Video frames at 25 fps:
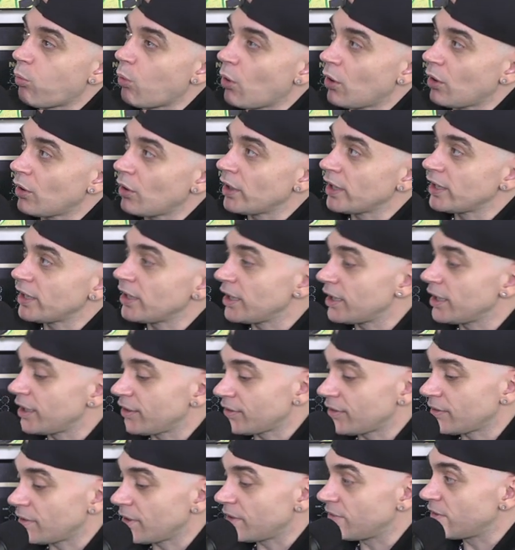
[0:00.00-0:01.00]
what it,
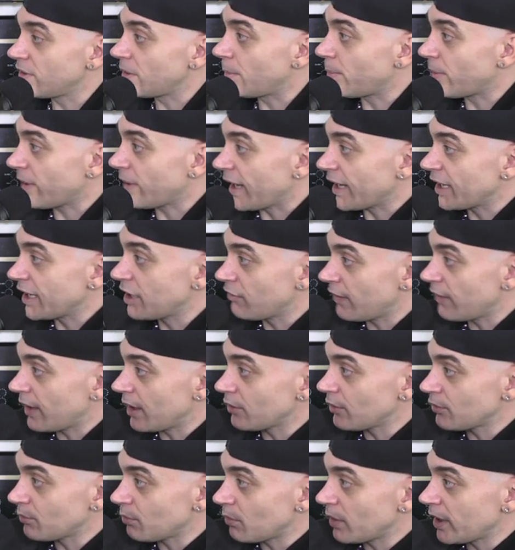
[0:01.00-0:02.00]
it's is it the
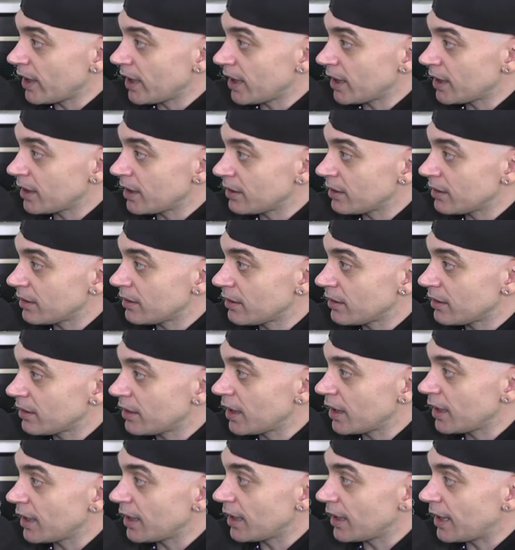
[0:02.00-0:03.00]
playground where
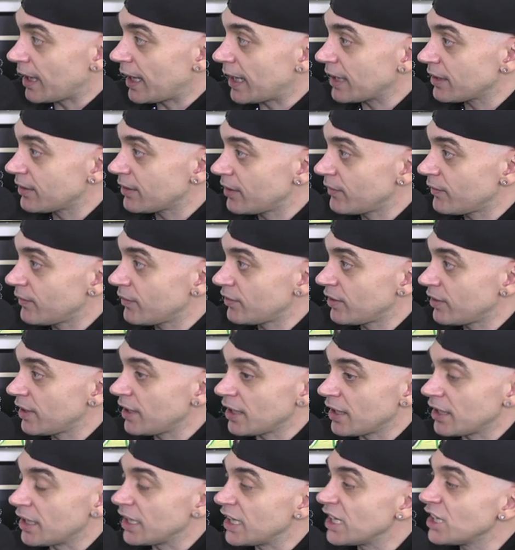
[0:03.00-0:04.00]
the
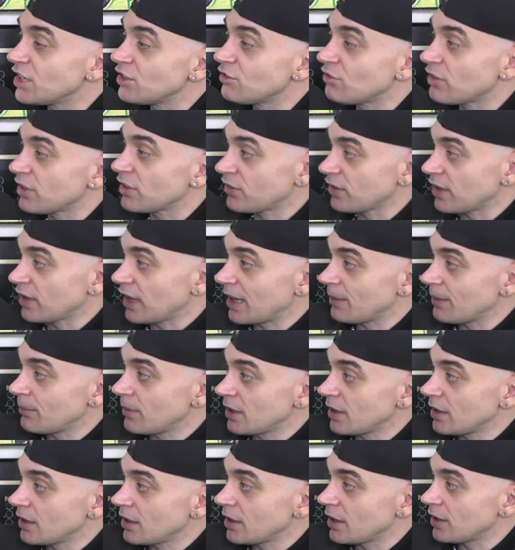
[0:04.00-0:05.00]
activity and the interest
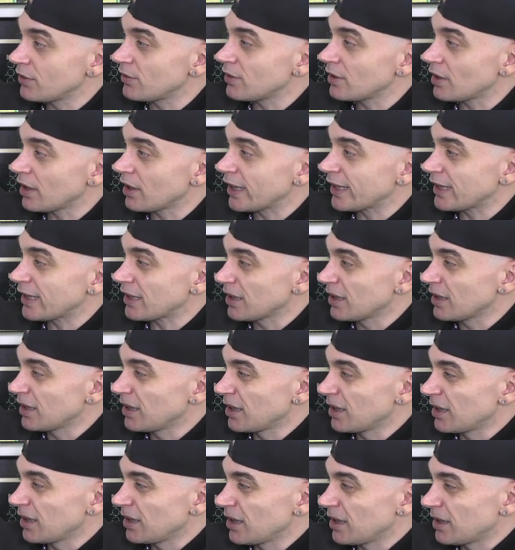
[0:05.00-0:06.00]
came in? Is it like
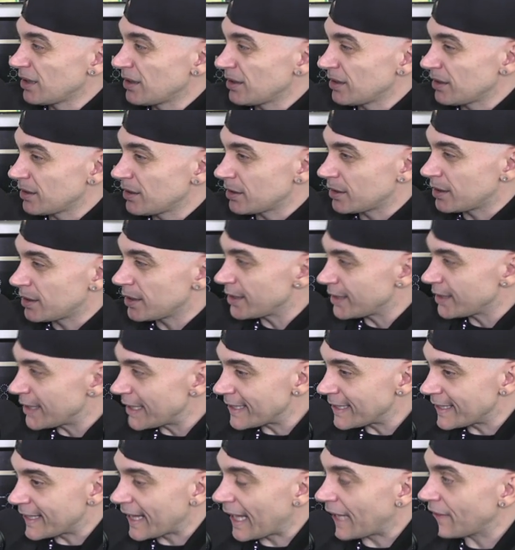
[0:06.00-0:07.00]

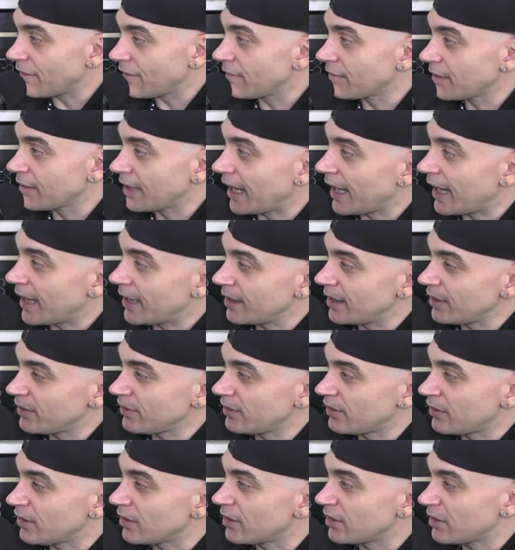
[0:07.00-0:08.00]
is that the
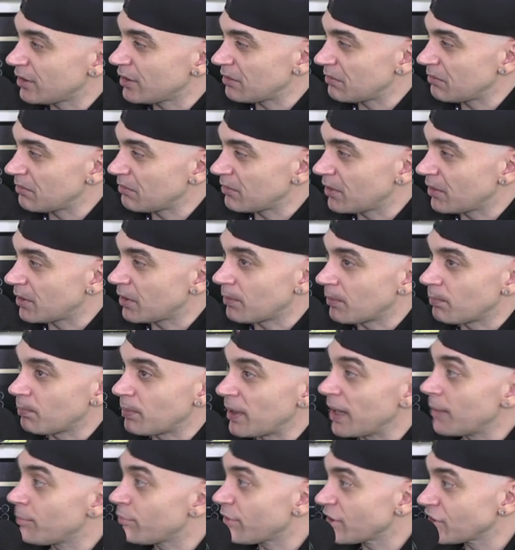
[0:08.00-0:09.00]
catalyst that the
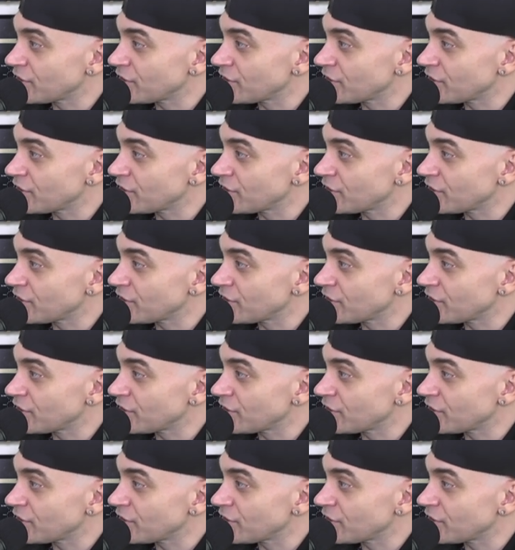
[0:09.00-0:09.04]
peer